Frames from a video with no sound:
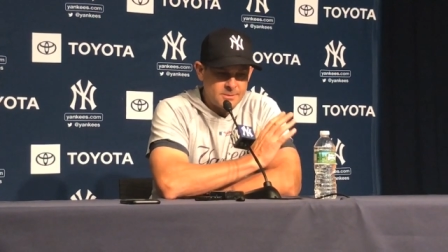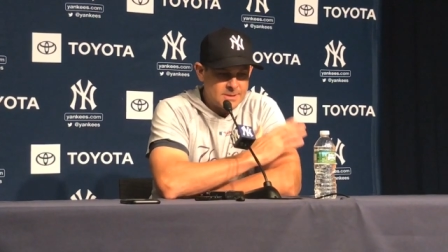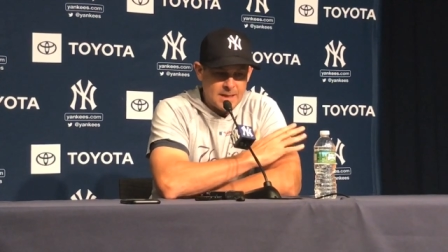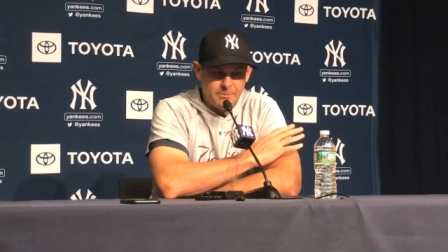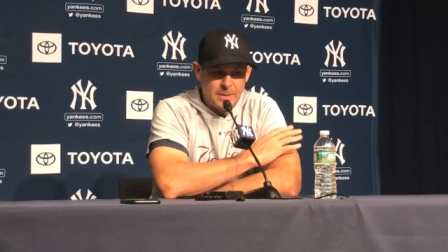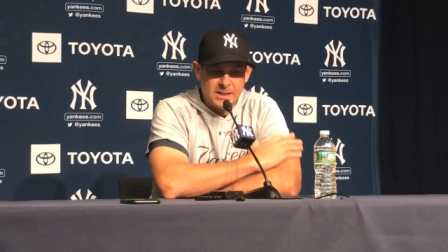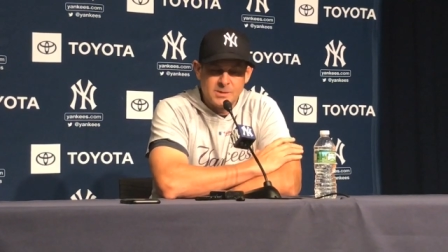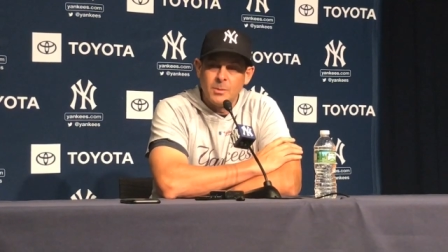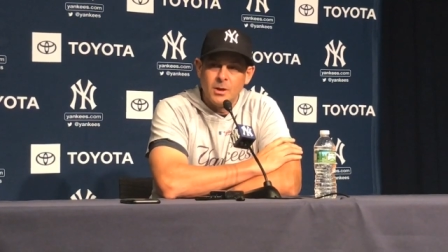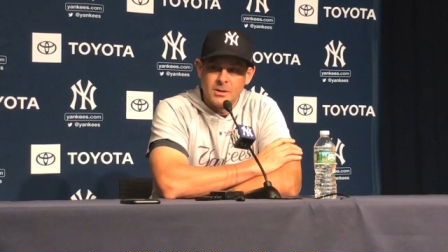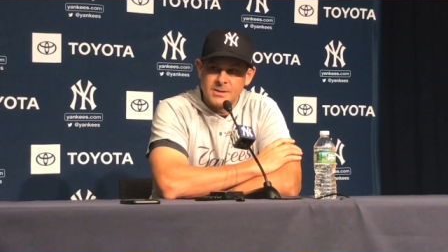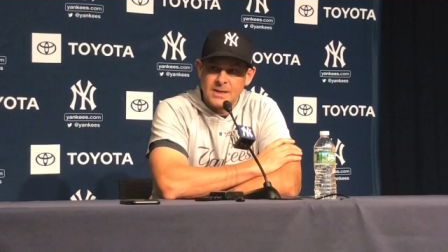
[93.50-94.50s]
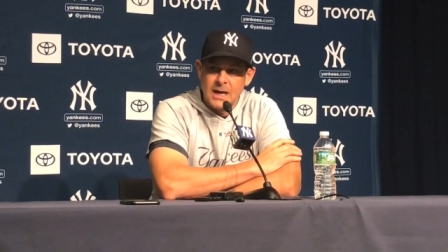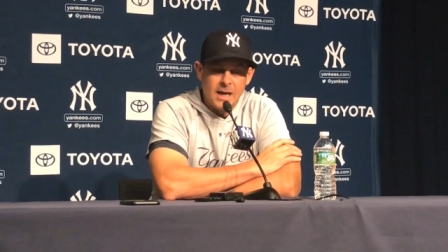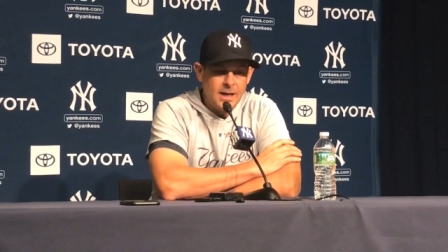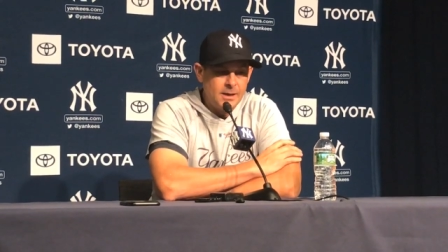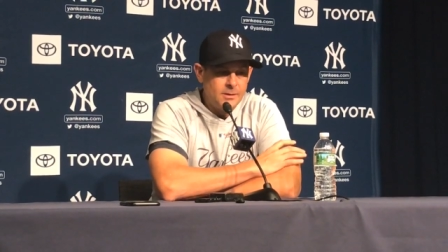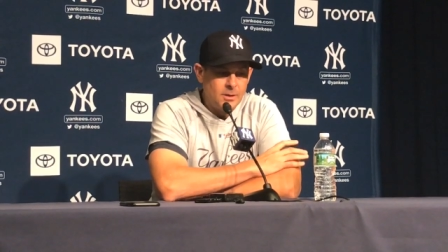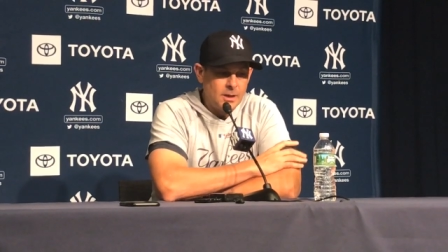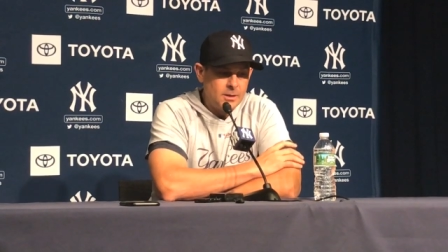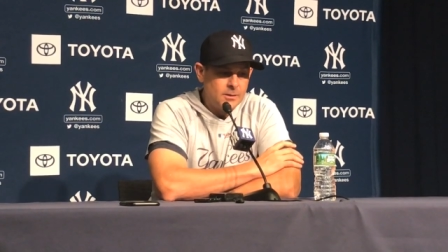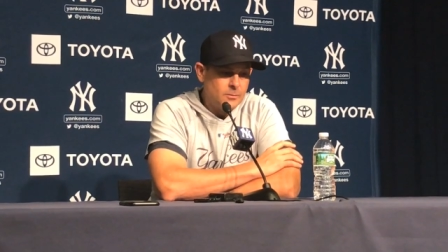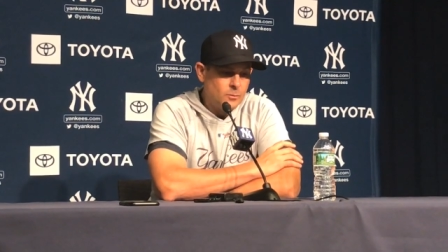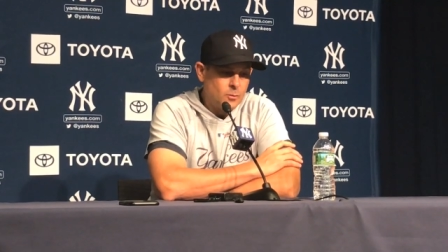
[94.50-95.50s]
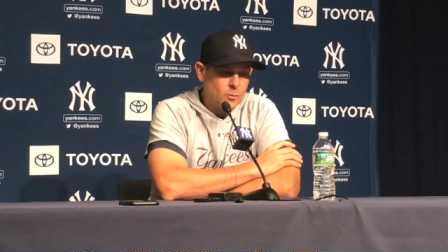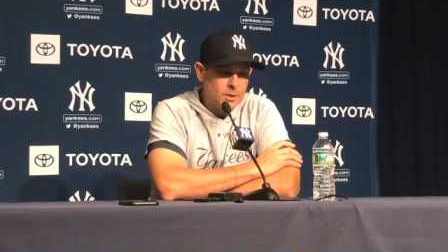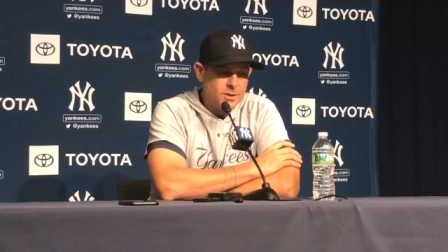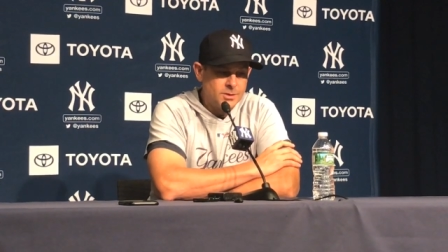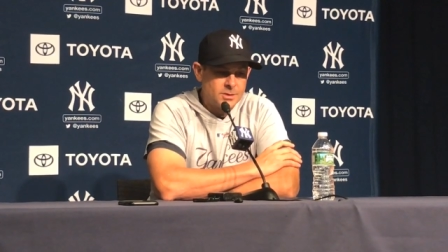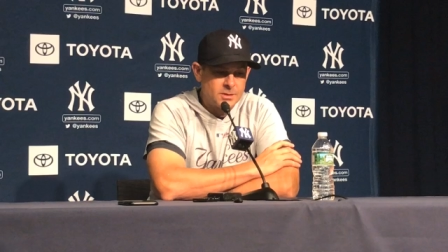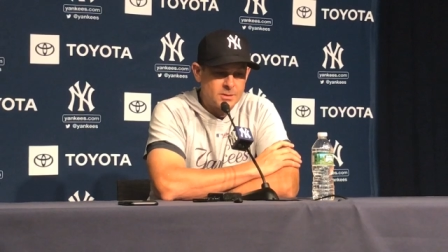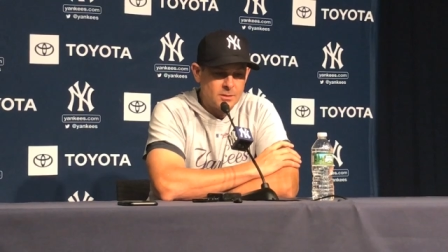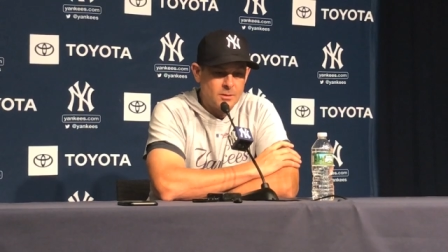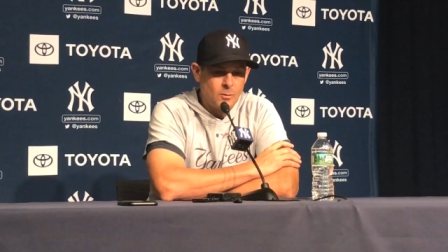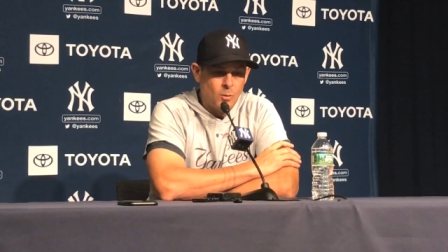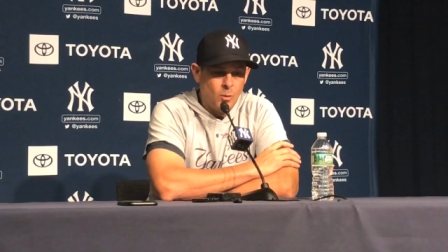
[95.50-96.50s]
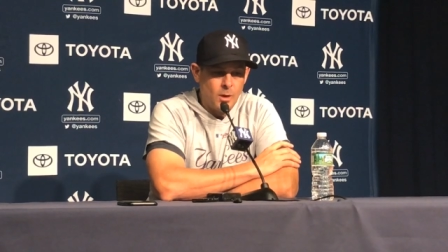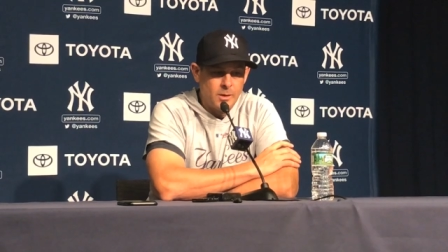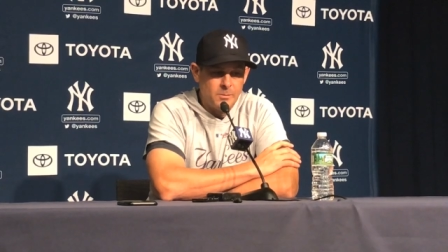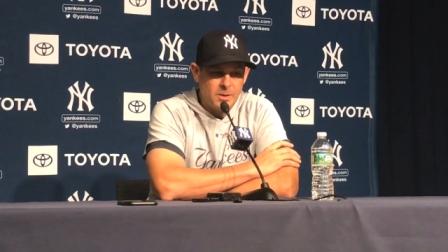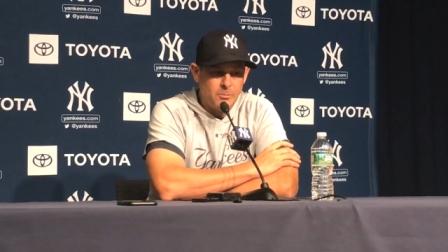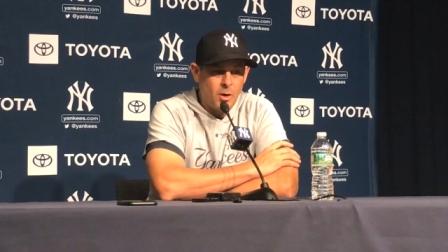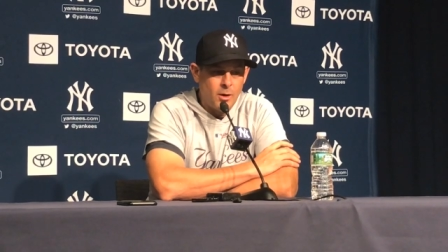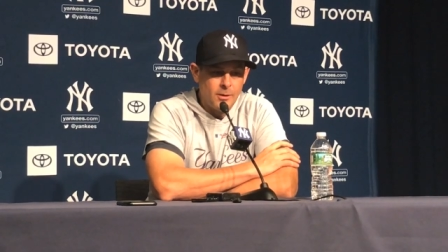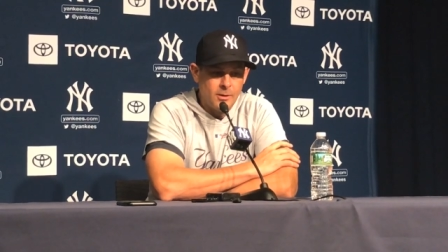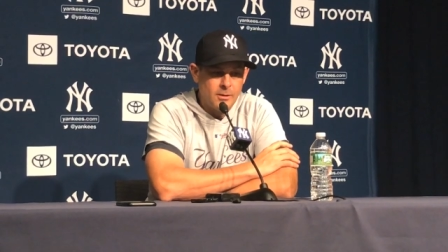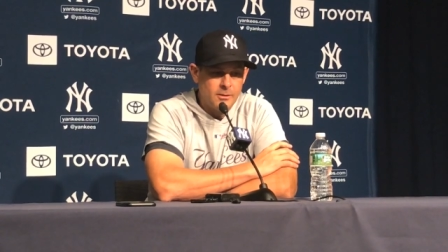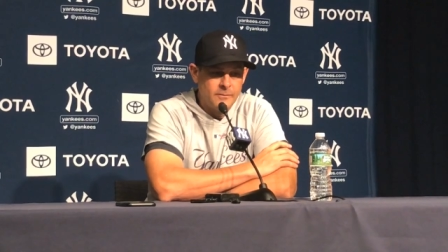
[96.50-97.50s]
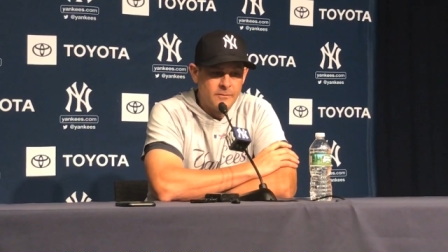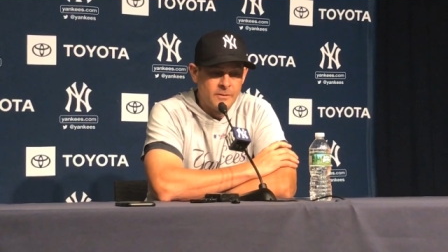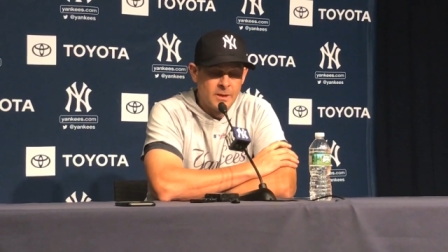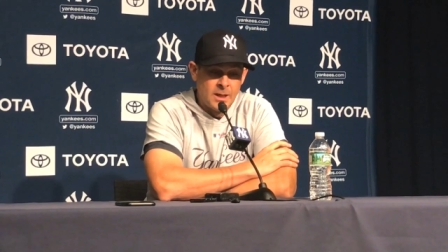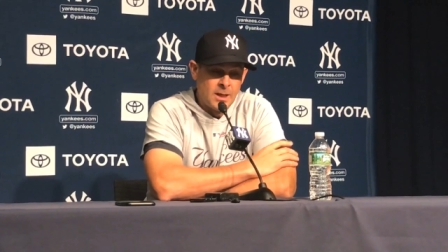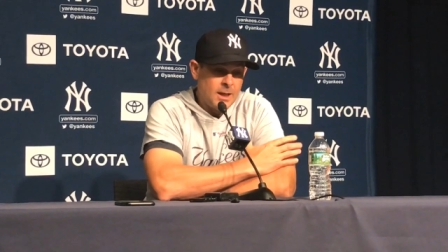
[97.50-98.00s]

set baseball aside, and, and we just want to be part of.